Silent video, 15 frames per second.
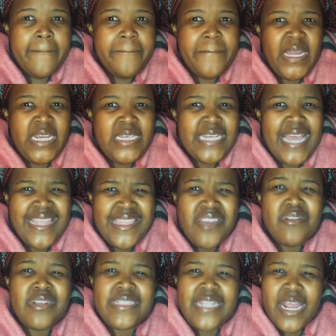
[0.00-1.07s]
But I think it
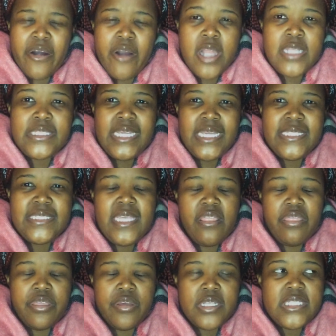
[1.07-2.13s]
was like around
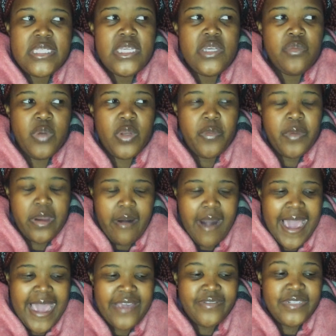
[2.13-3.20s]
10:30 when we
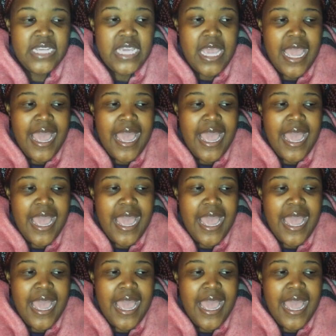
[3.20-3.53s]
arrived.